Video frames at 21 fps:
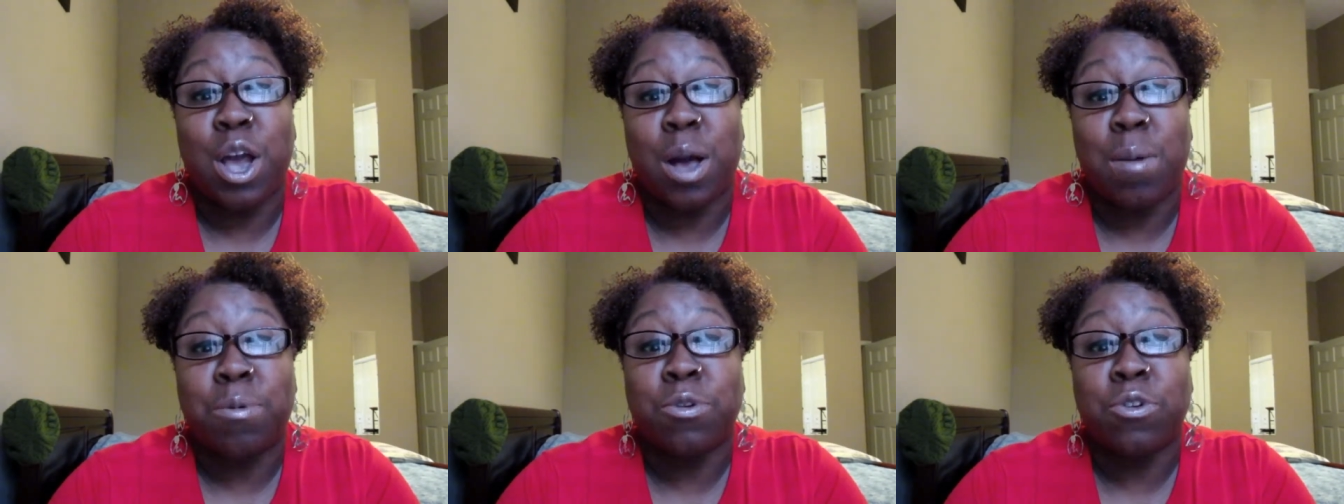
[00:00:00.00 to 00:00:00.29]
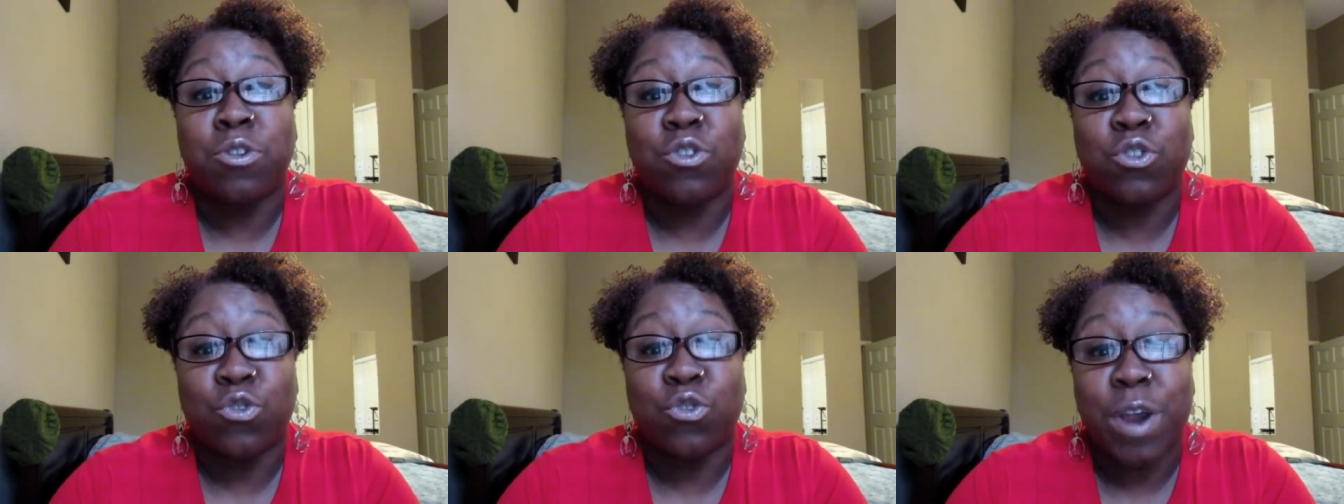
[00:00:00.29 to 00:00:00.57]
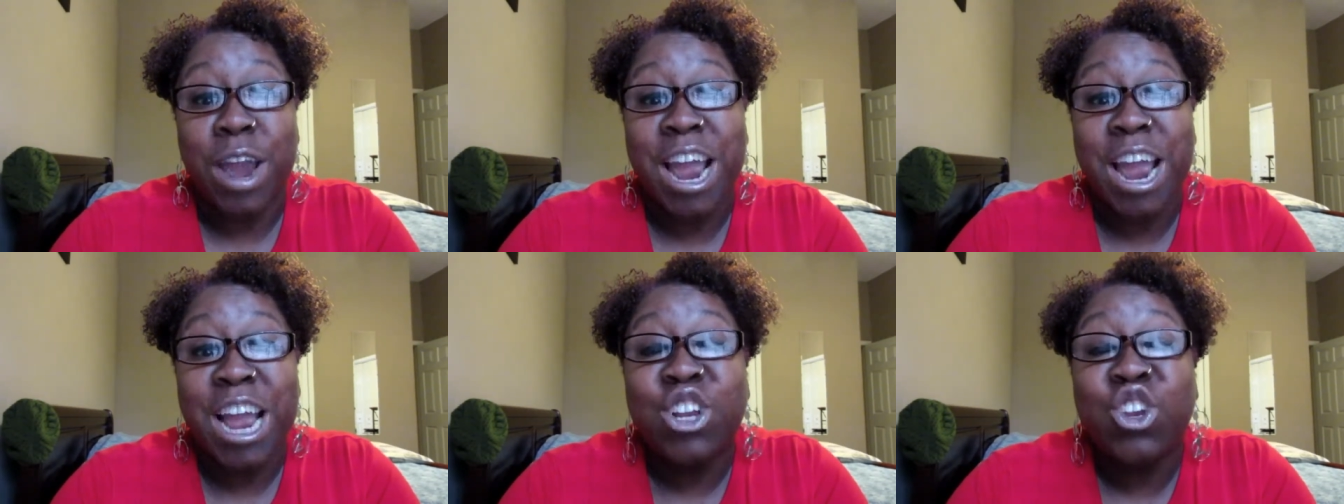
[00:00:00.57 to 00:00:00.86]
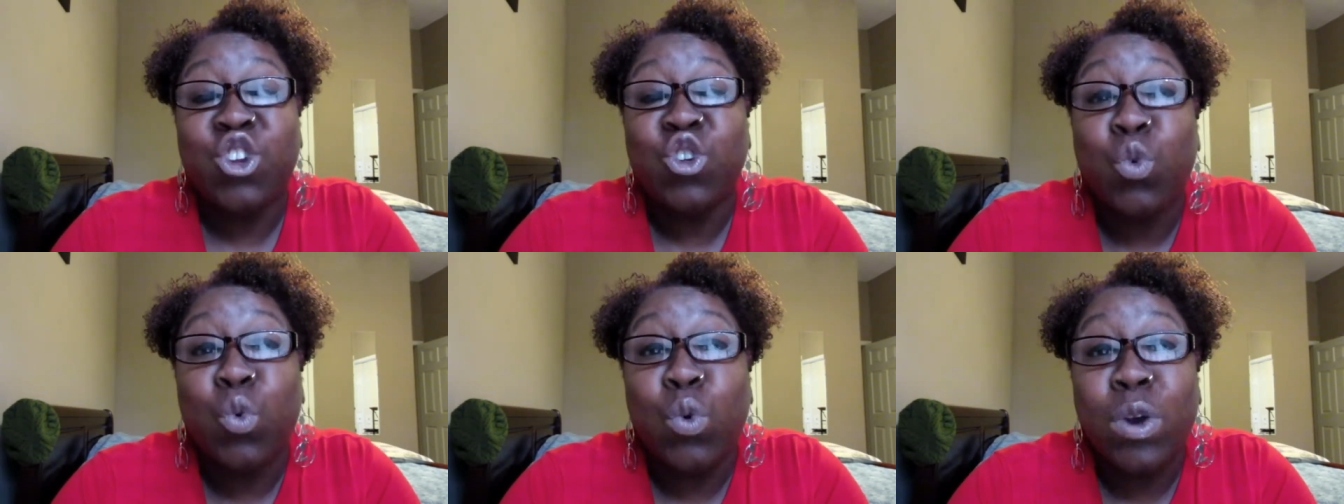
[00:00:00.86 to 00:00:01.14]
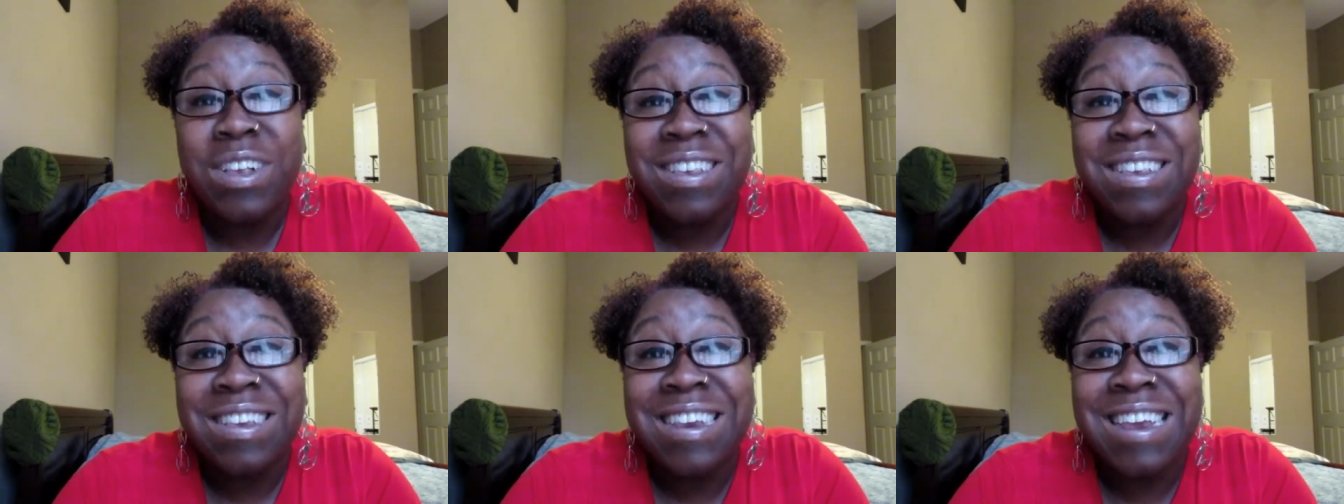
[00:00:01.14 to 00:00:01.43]
double strand
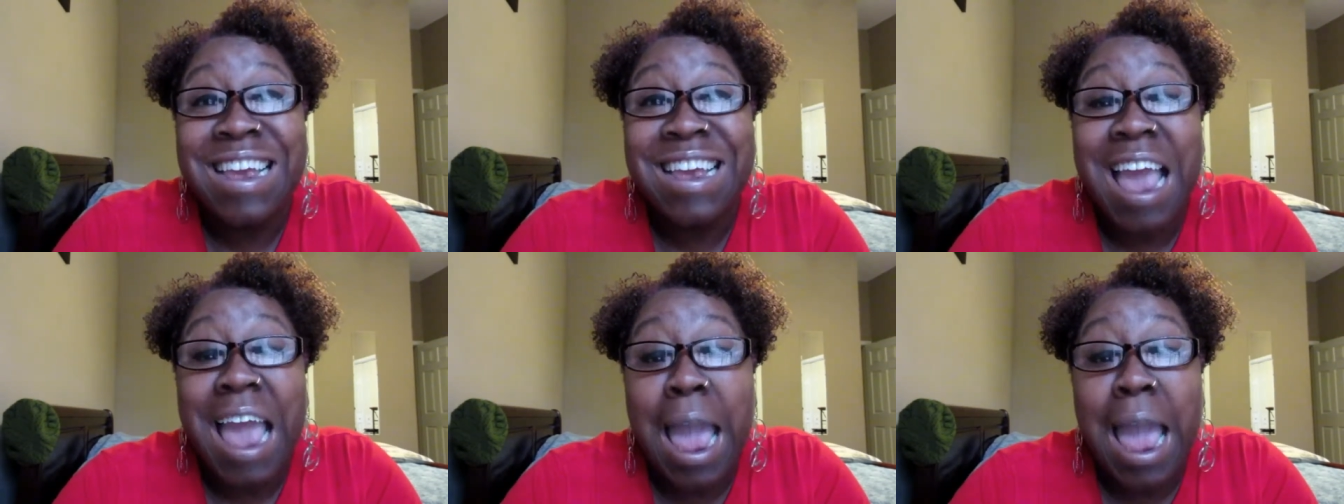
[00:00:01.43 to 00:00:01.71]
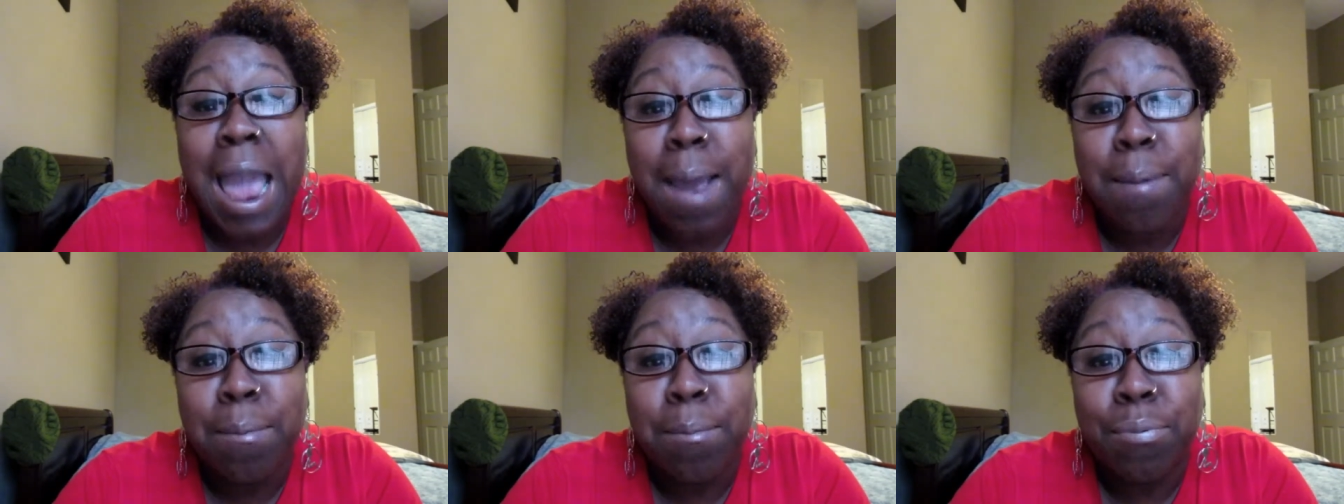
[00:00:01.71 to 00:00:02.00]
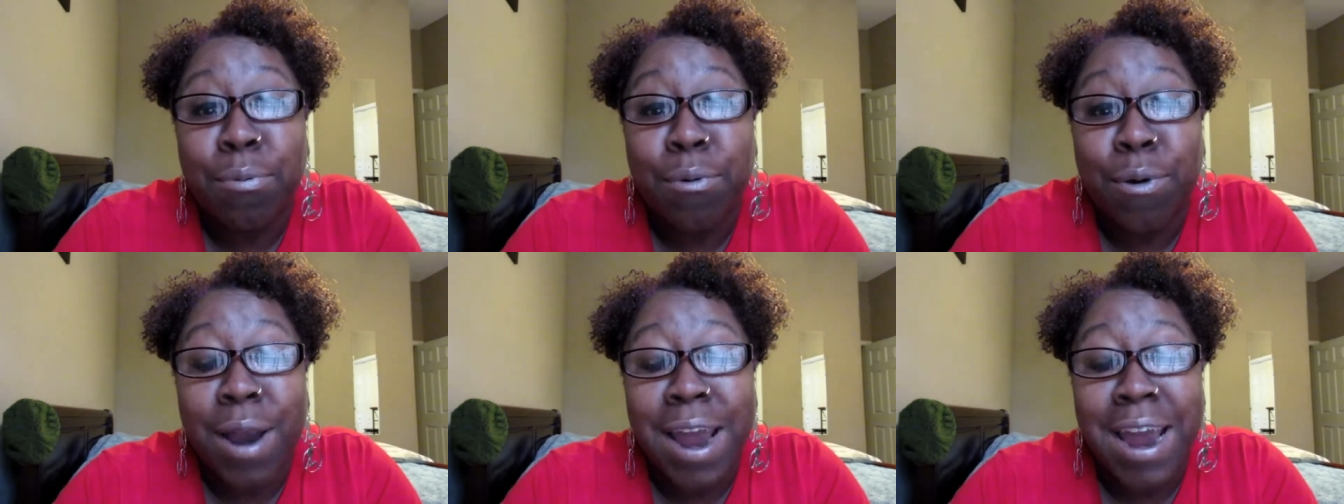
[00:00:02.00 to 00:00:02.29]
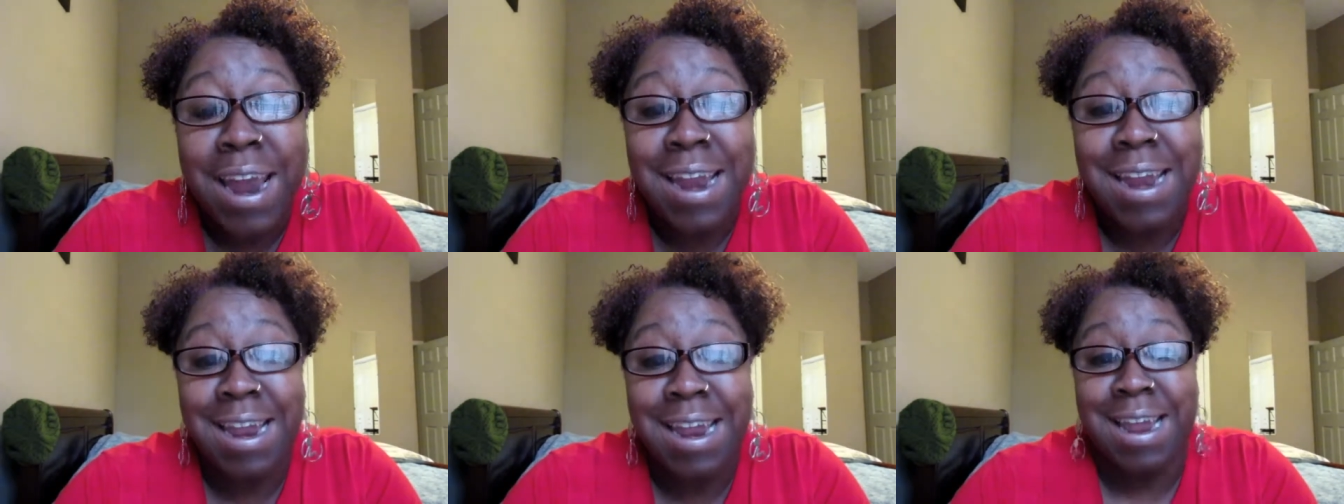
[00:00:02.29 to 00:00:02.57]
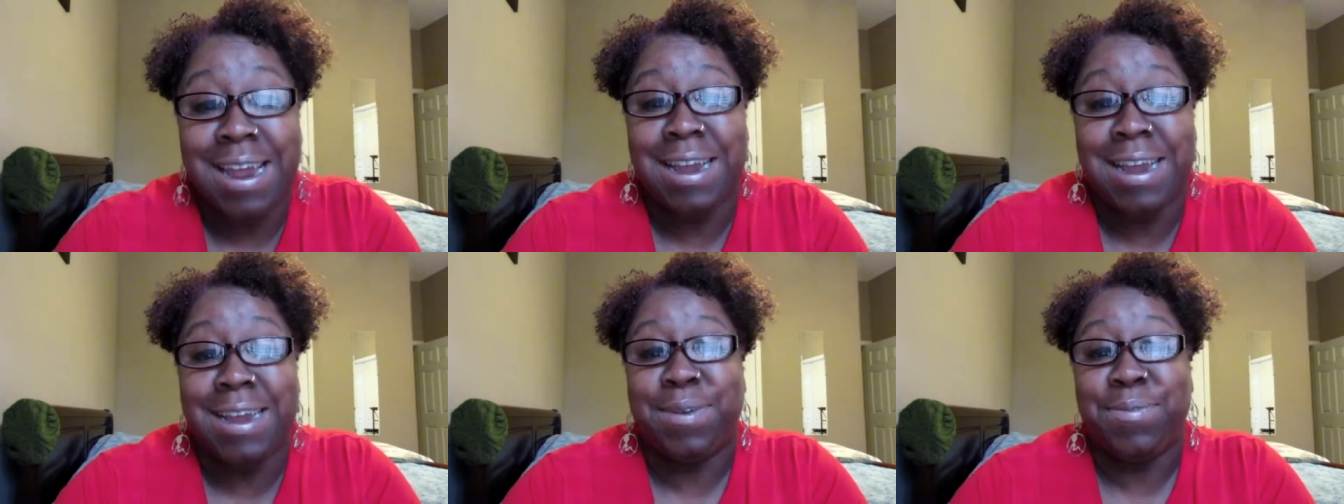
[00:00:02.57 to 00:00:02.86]
twisting and
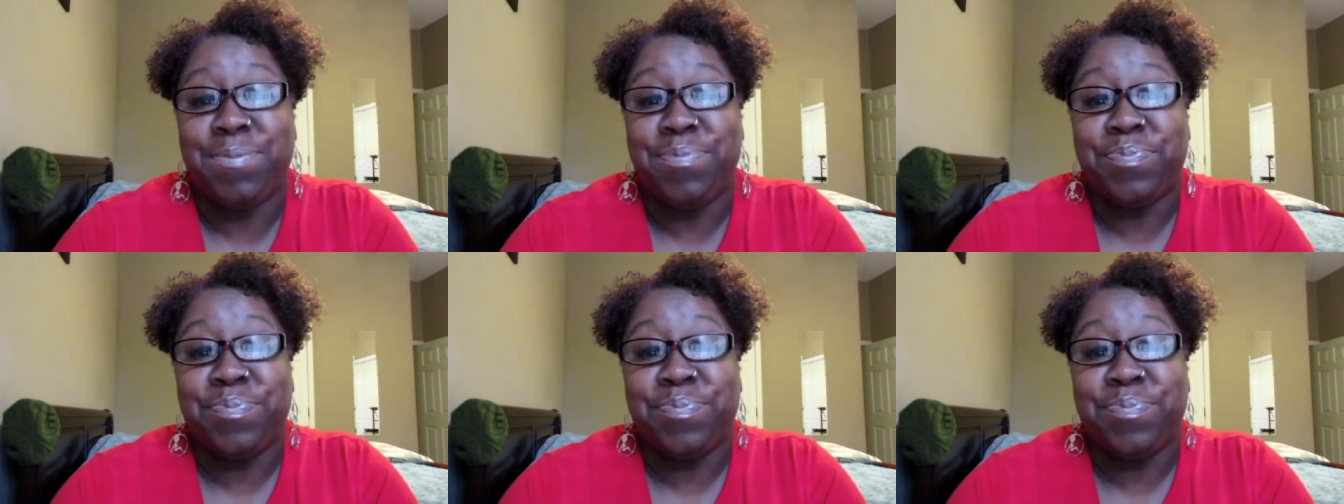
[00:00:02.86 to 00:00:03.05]
braiding.